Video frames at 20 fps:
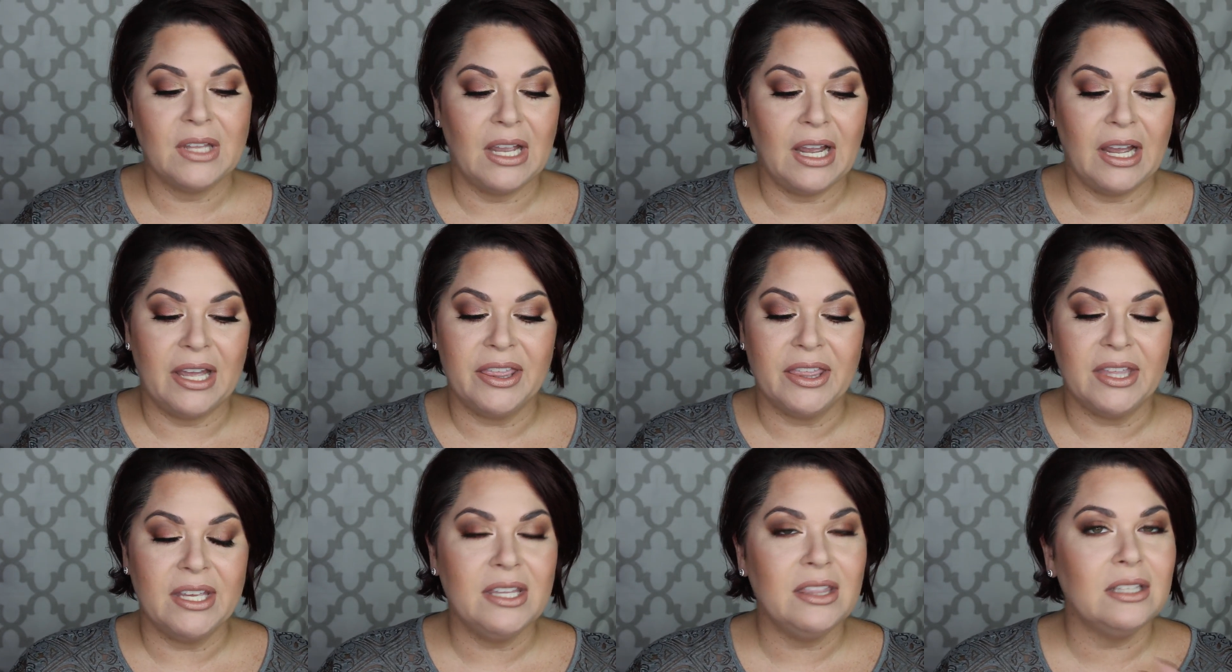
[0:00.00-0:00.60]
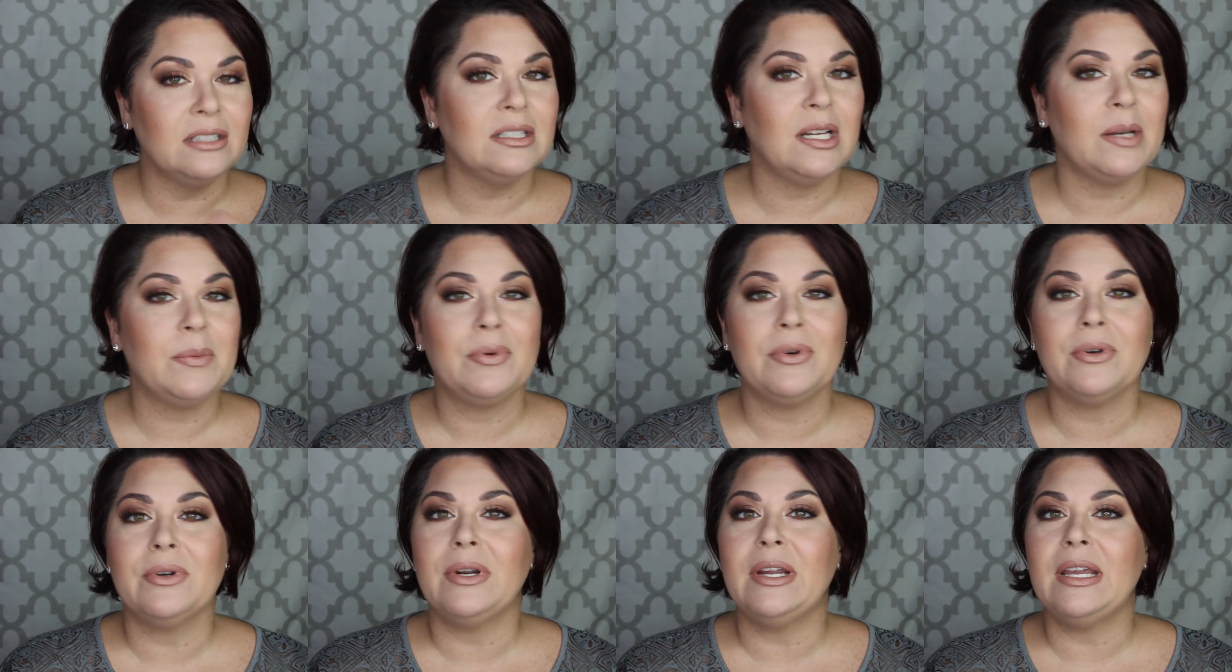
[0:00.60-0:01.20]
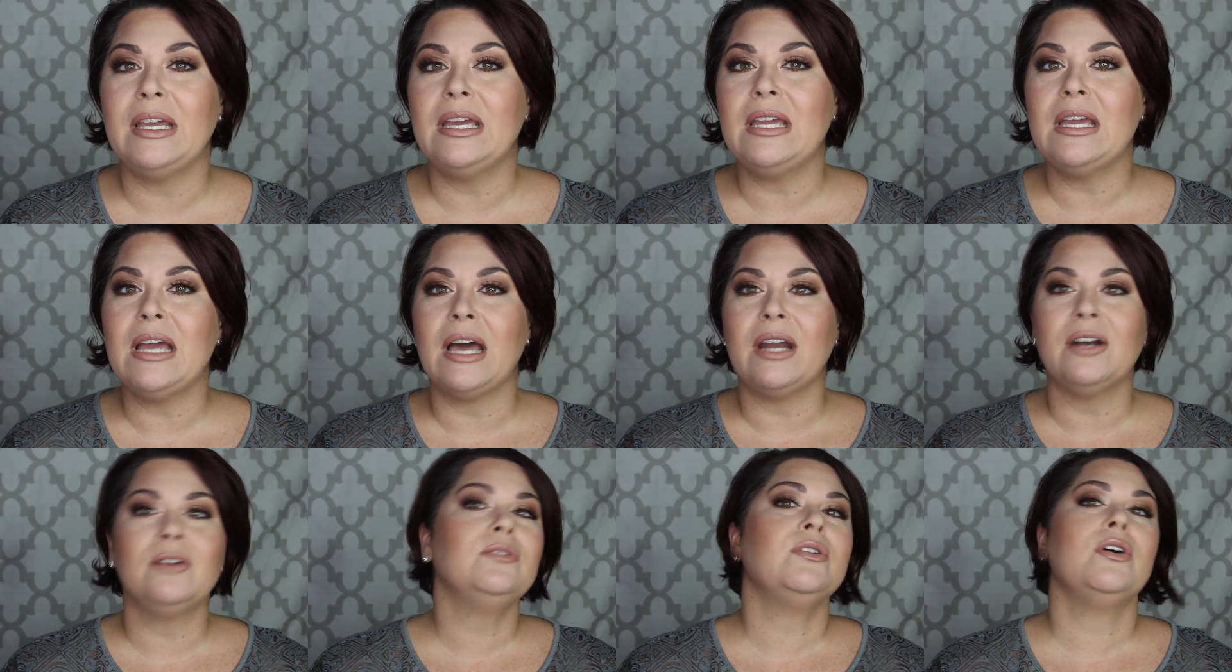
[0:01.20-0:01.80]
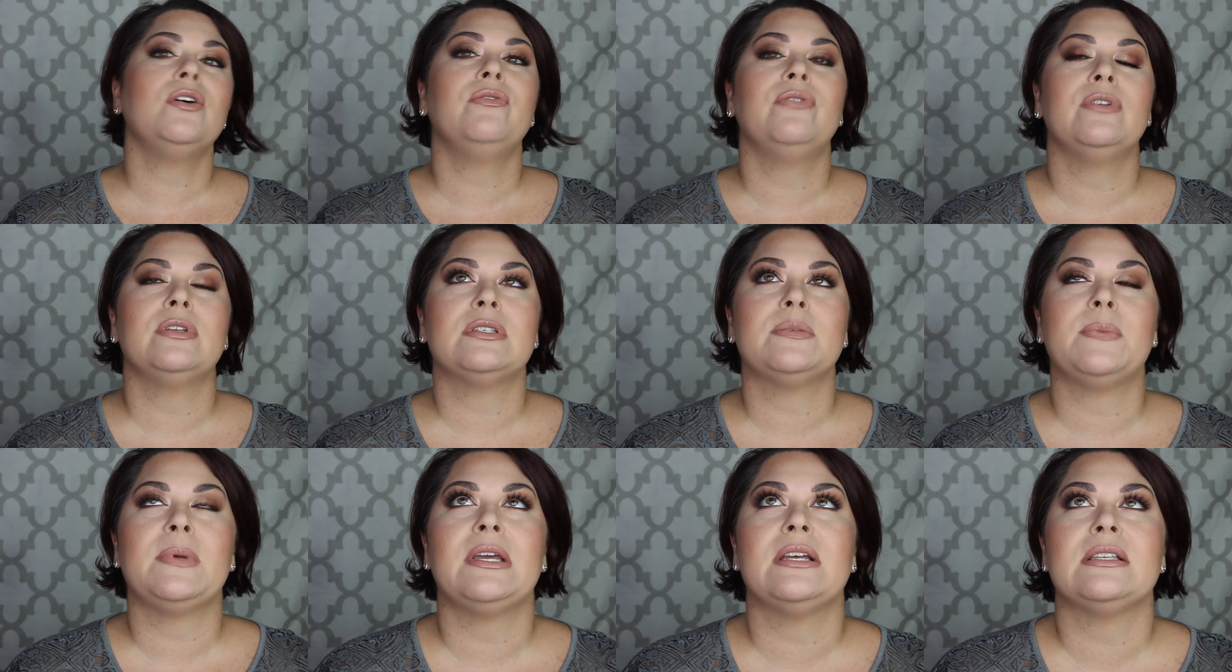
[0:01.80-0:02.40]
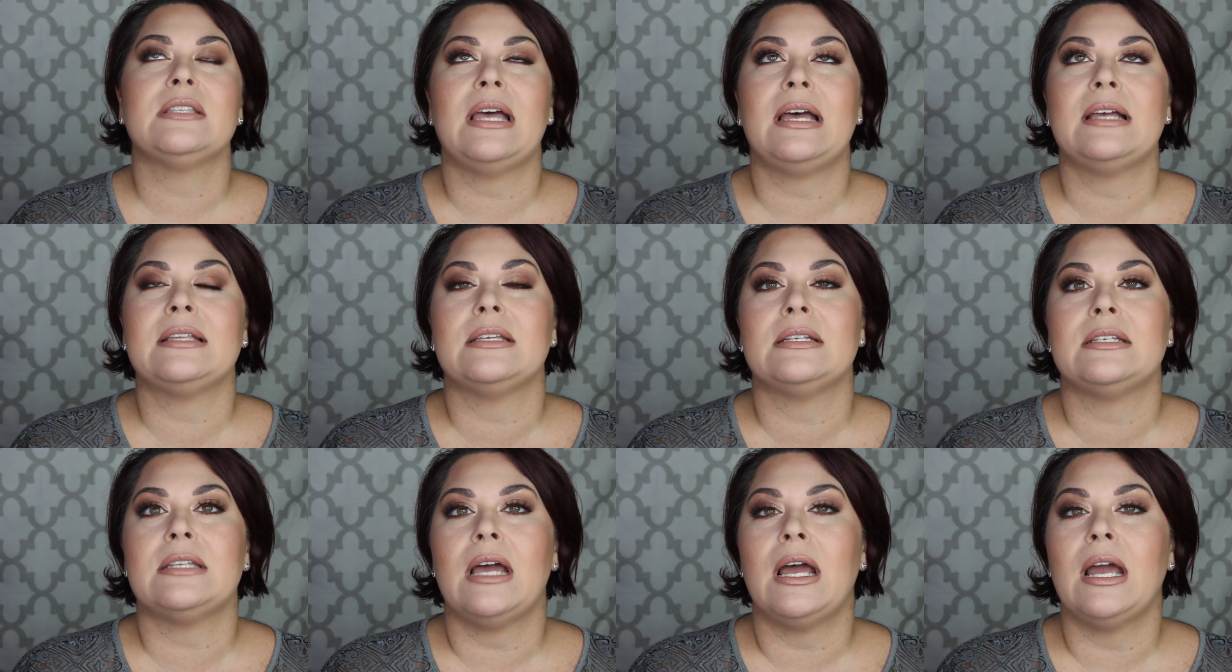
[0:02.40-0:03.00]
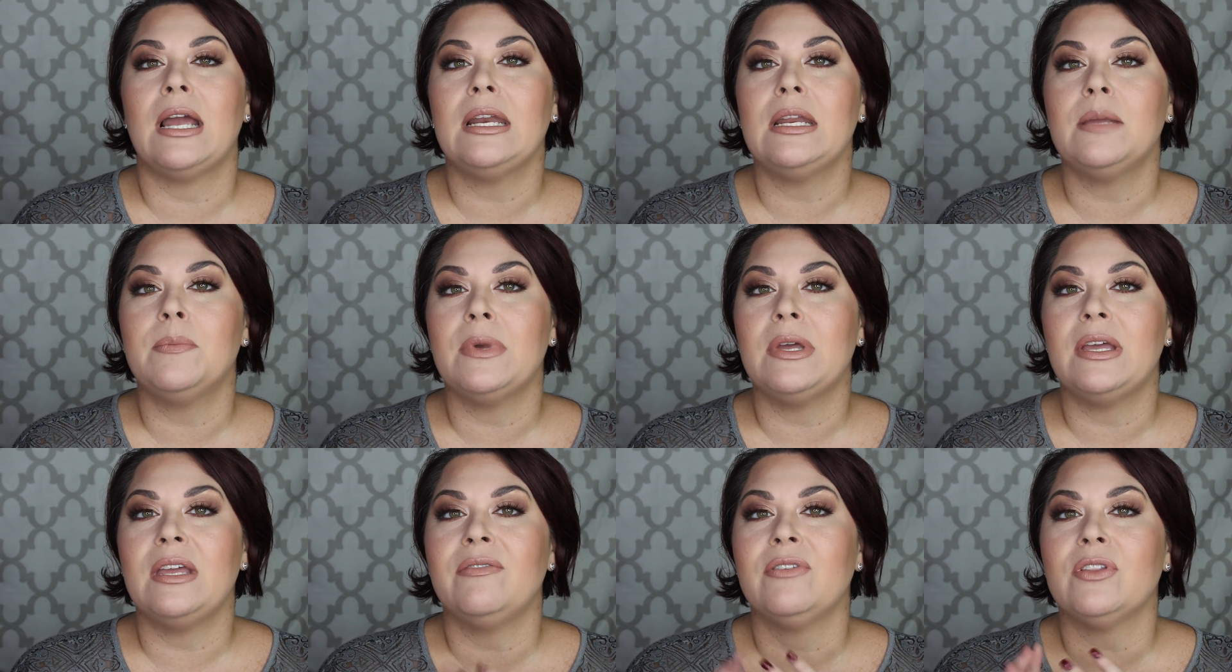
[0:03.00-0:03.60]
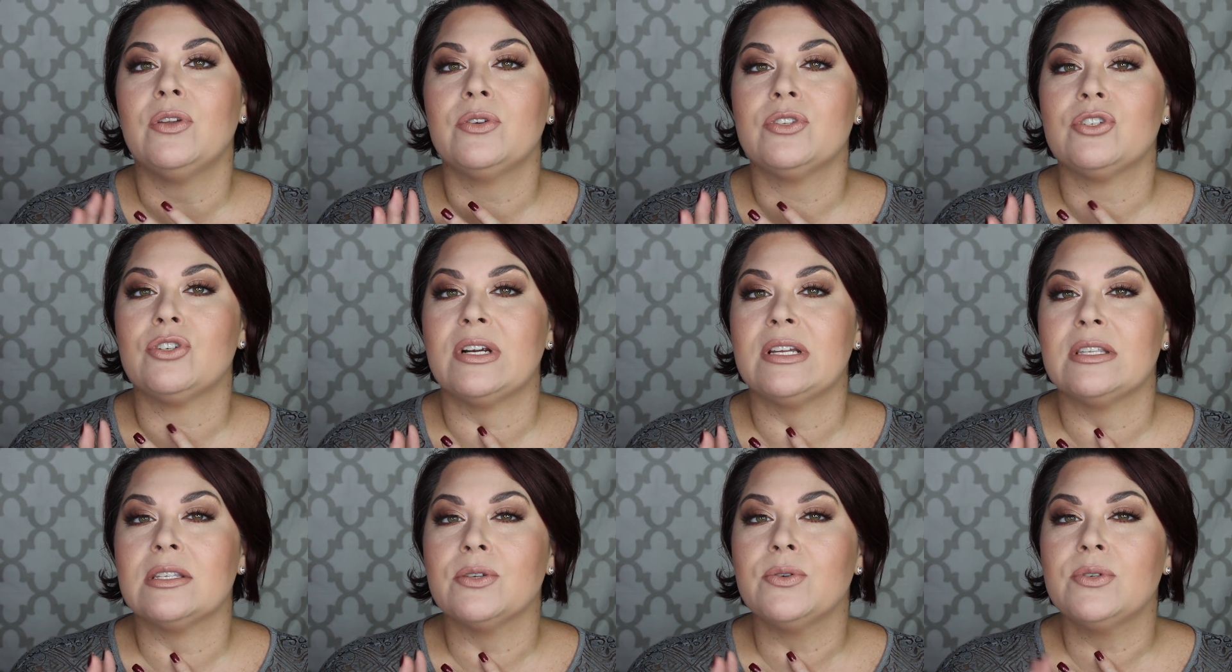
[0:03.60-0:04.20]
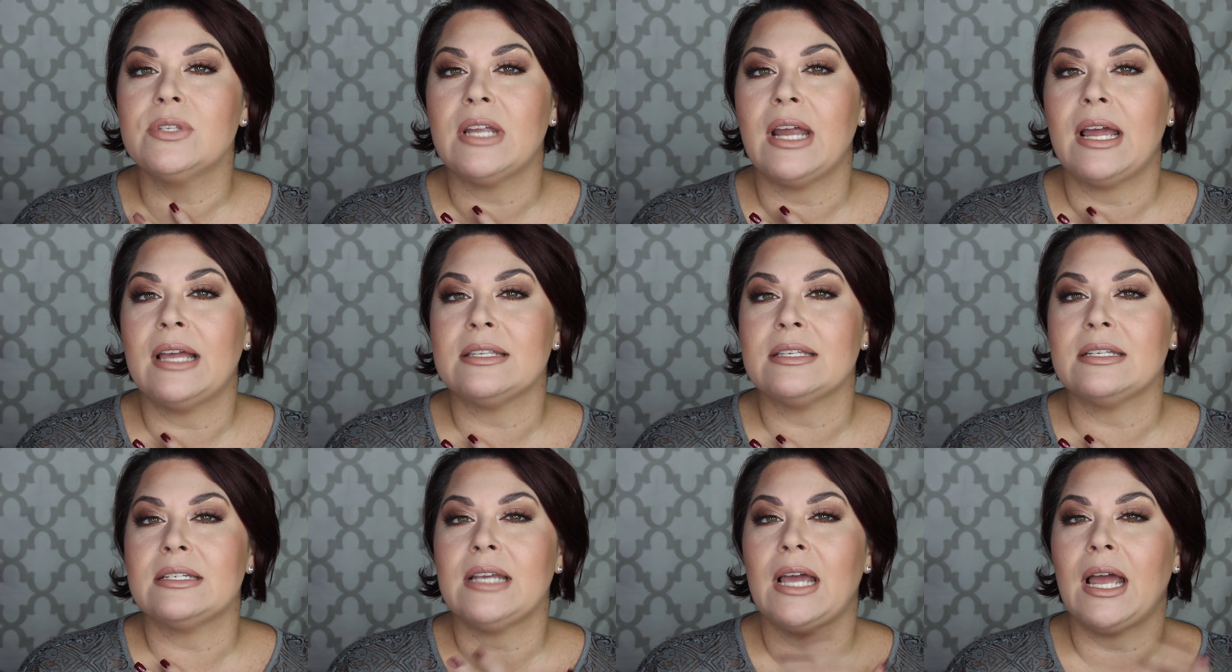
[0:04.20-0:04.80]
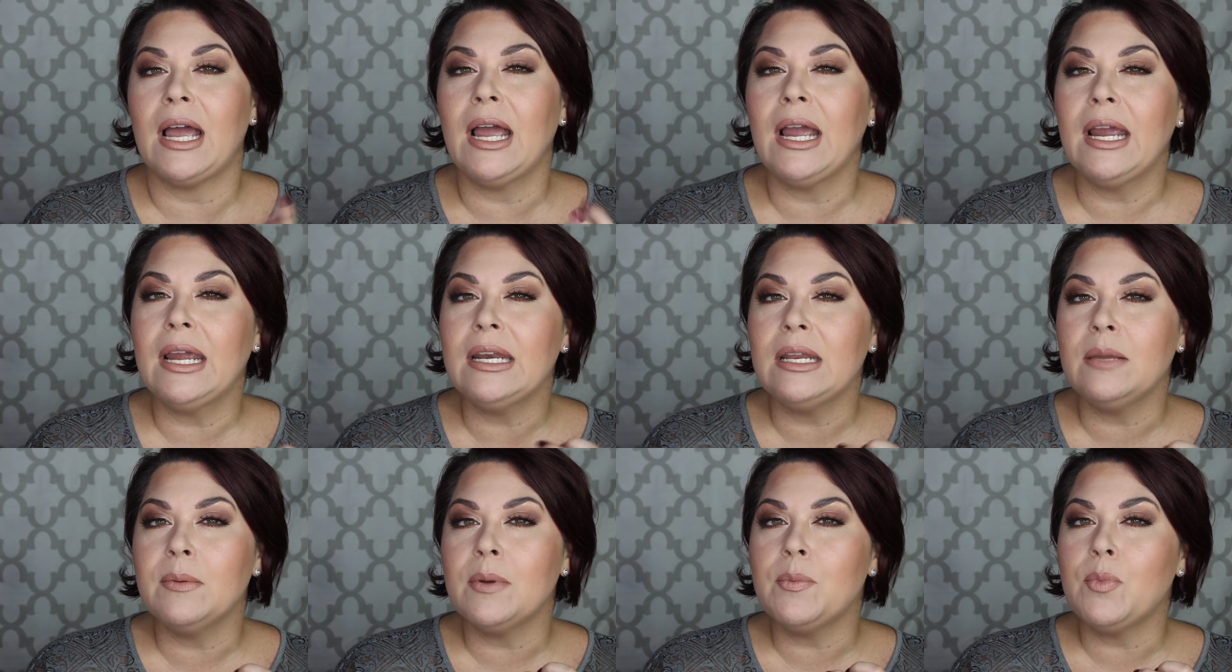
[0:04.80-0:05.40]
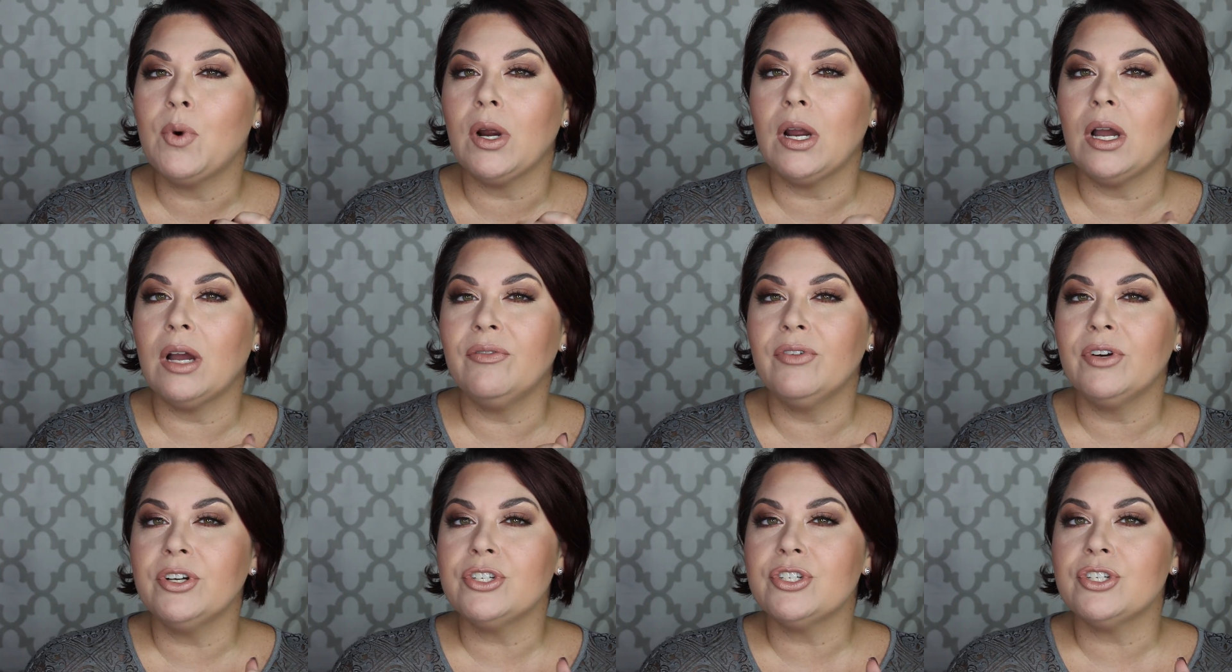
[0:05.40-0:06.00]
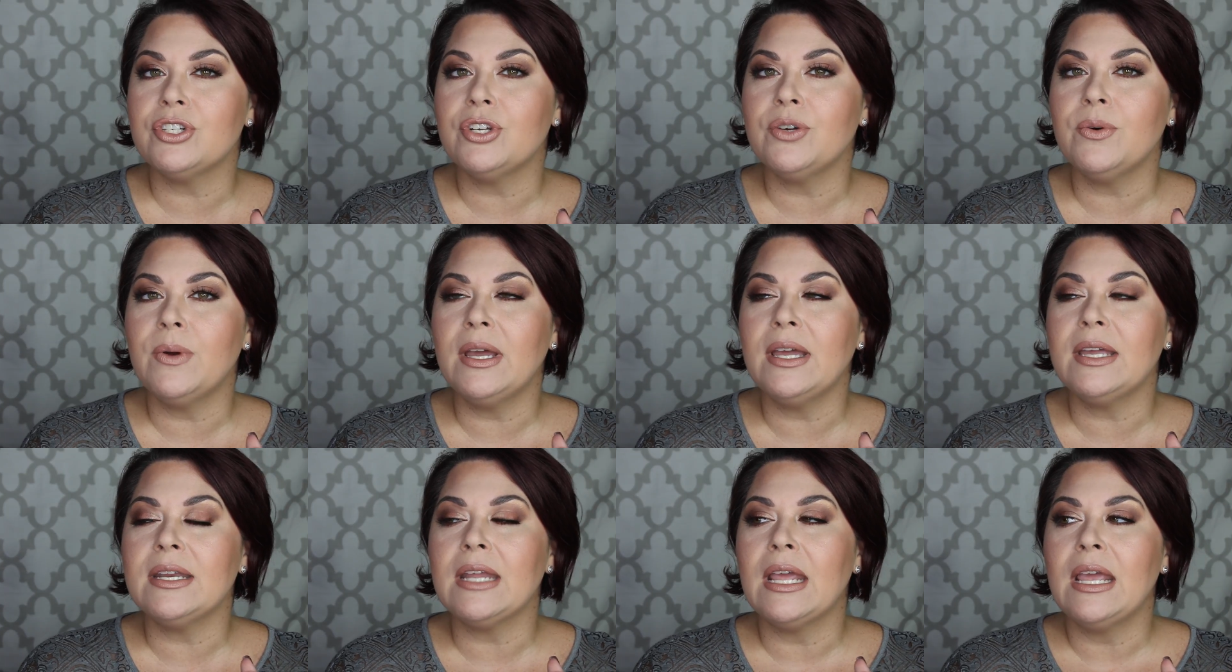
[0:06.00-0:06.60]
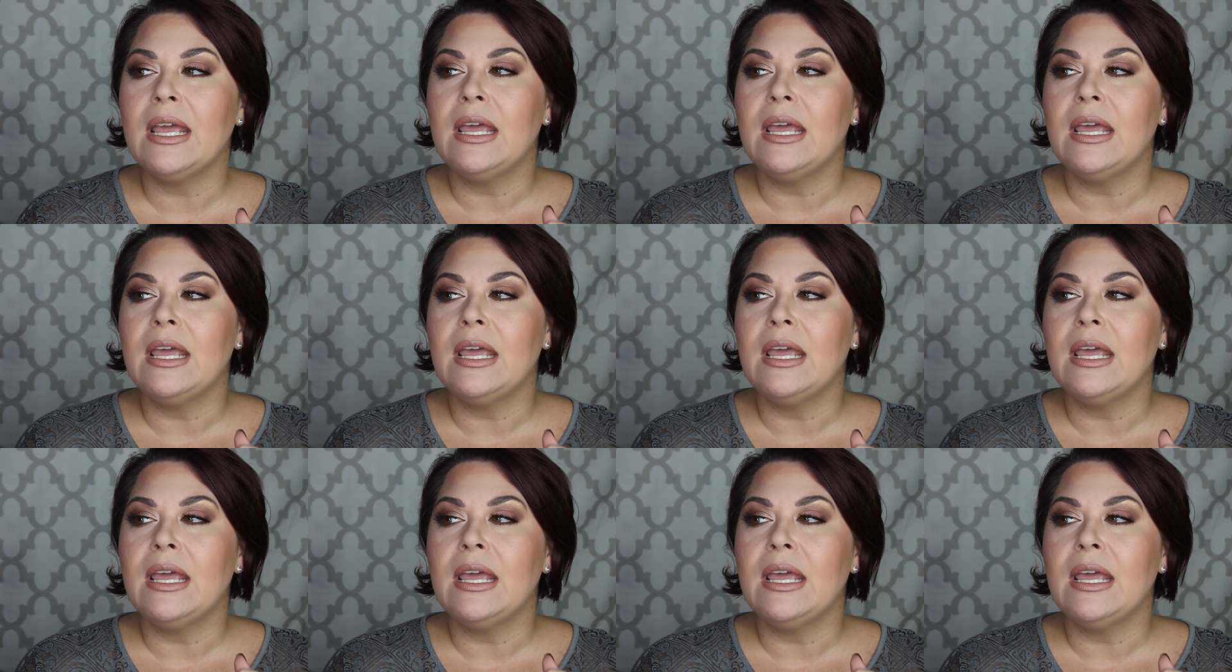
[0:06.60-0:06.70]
I think the LaPrairie, I don't know if it's because it has a tiny bit, even though it's translucent, it has a tiny bit more coverage to it,